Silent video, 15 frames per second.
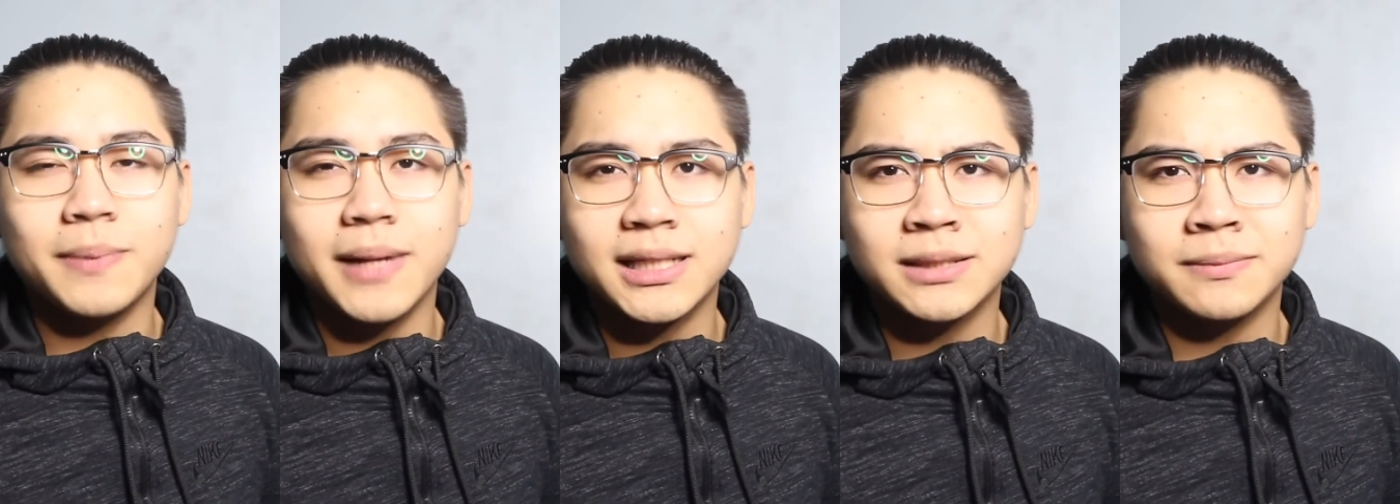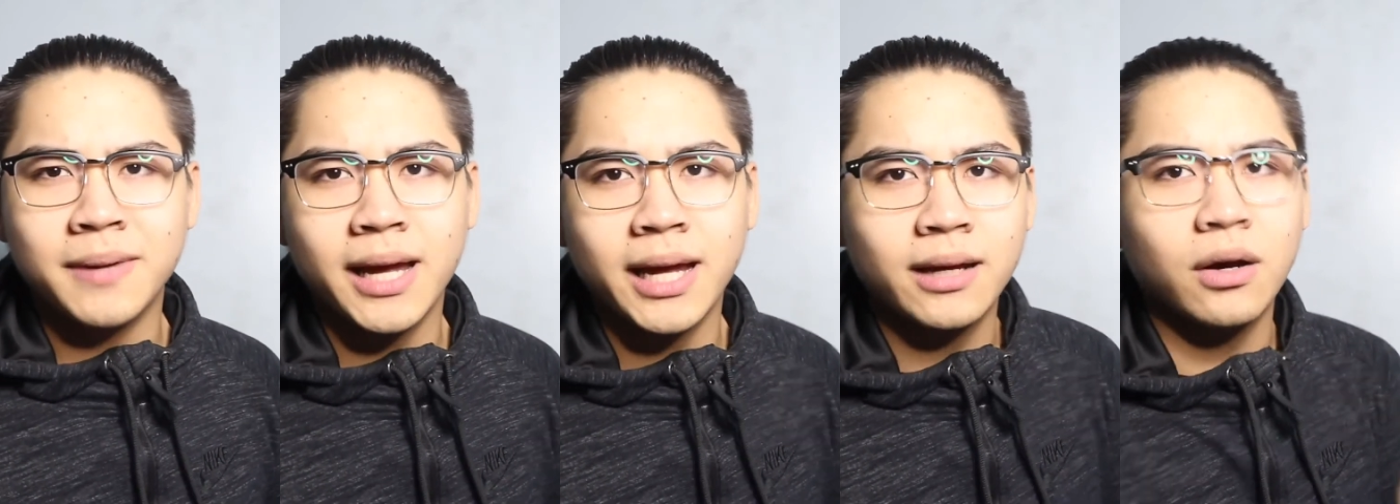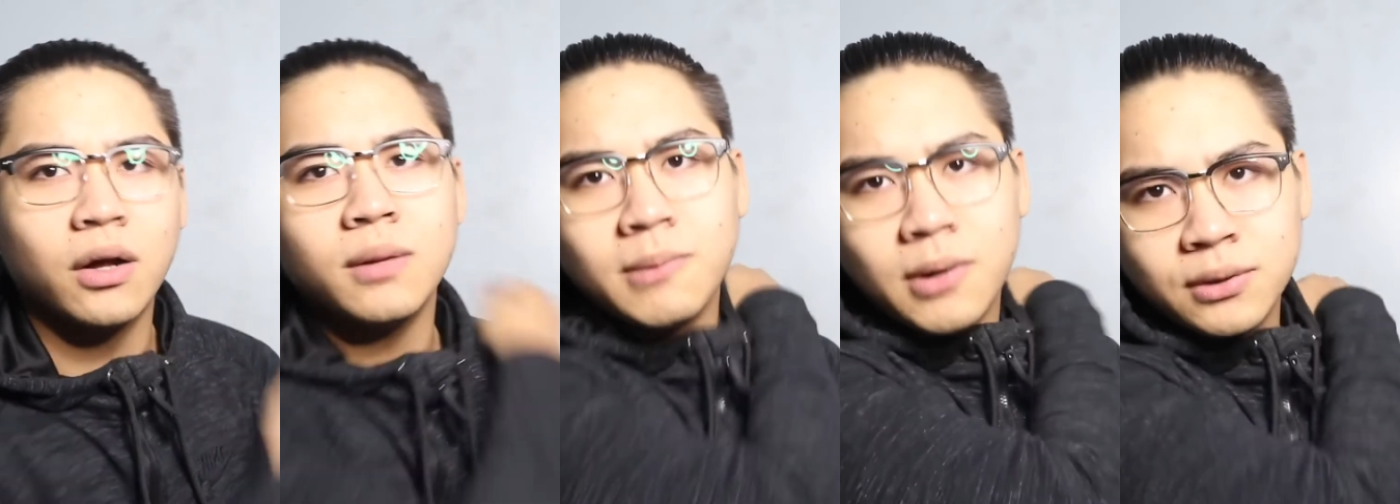plastic bag
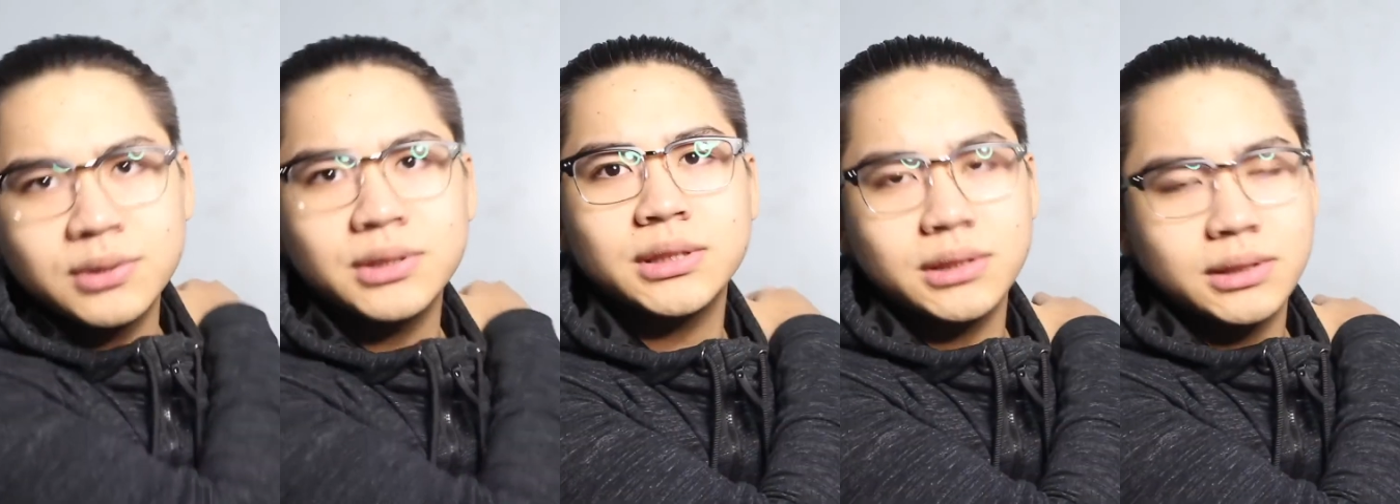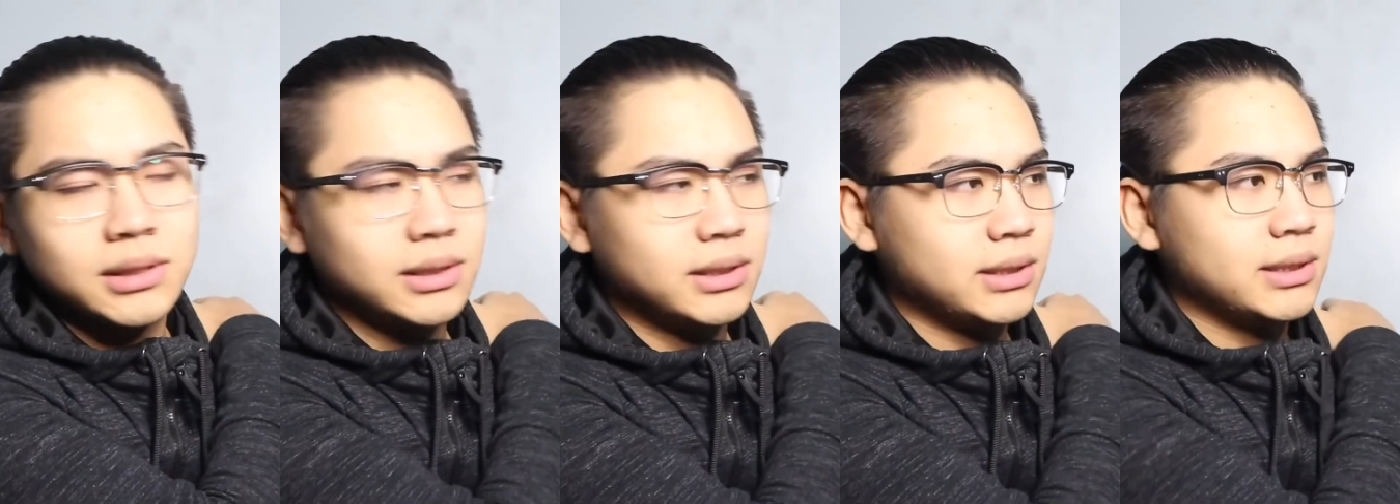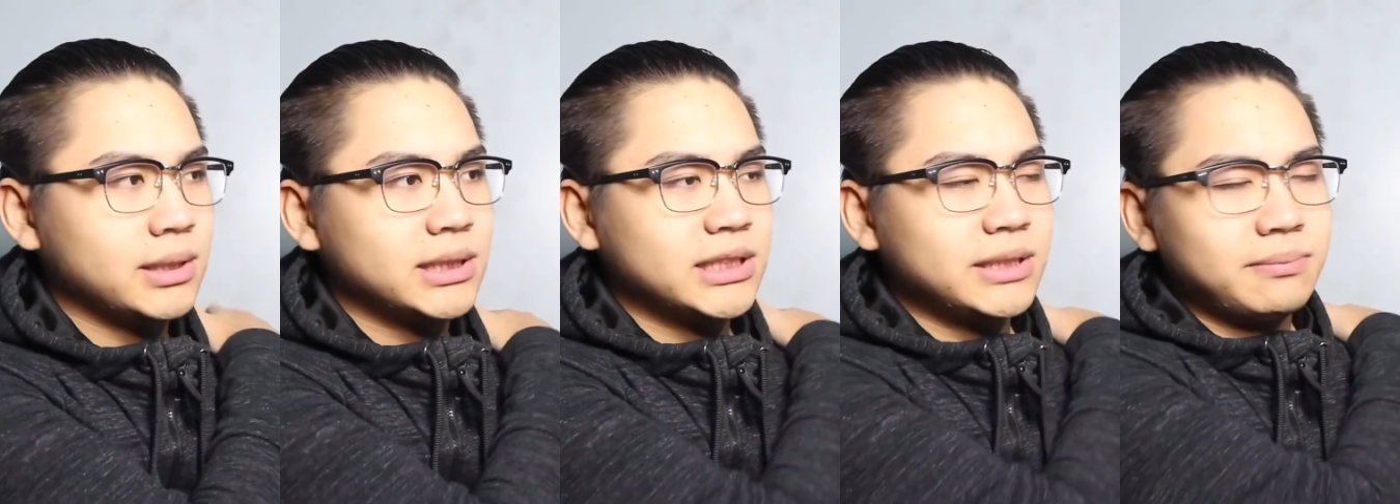almost
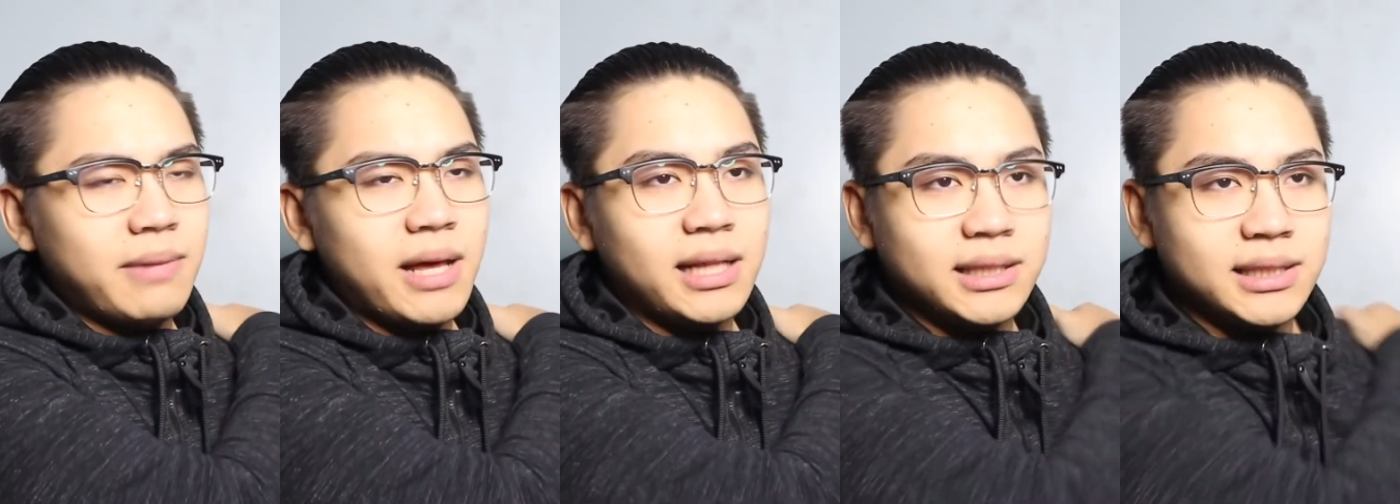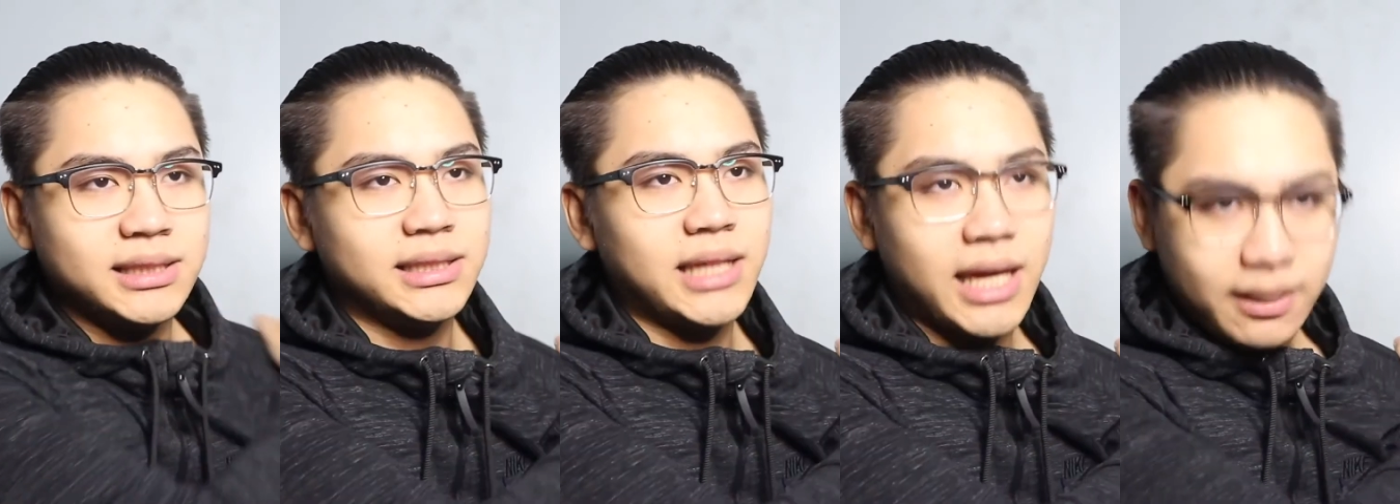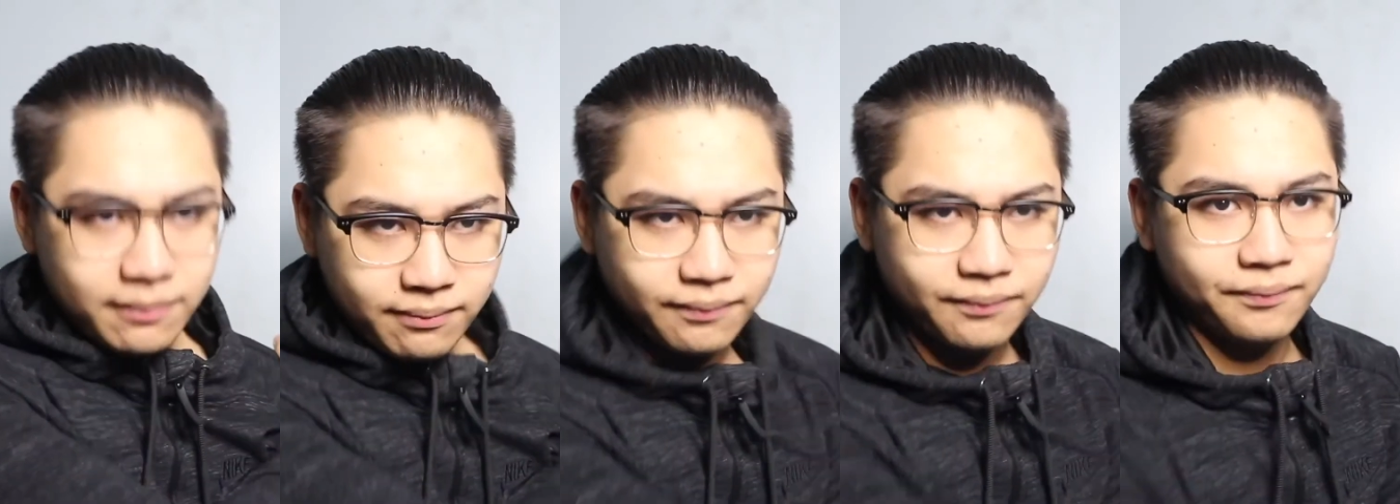smell the
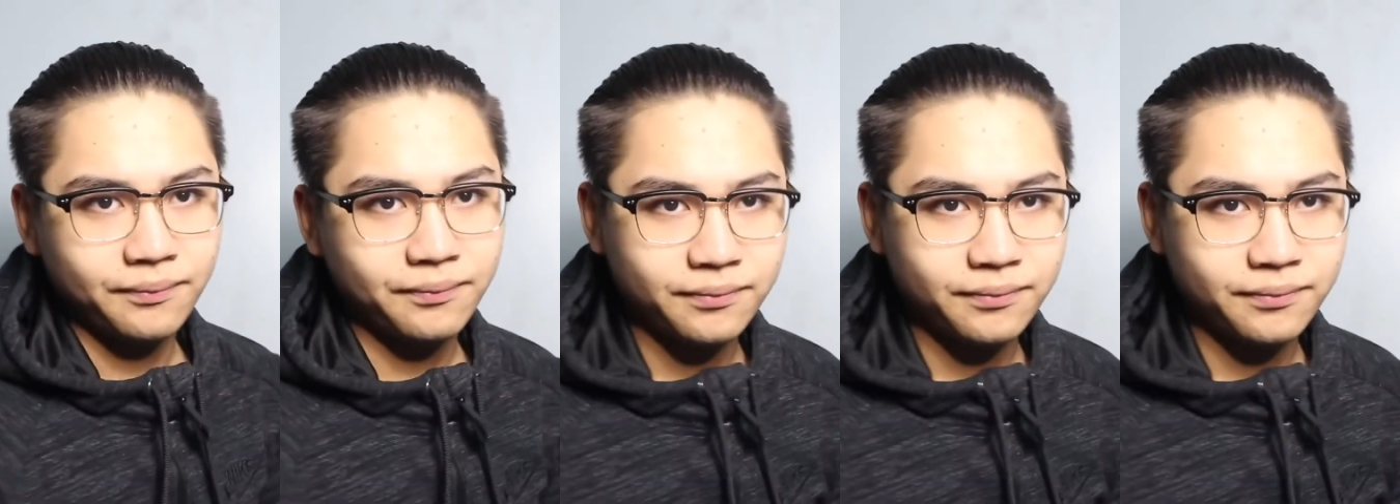same.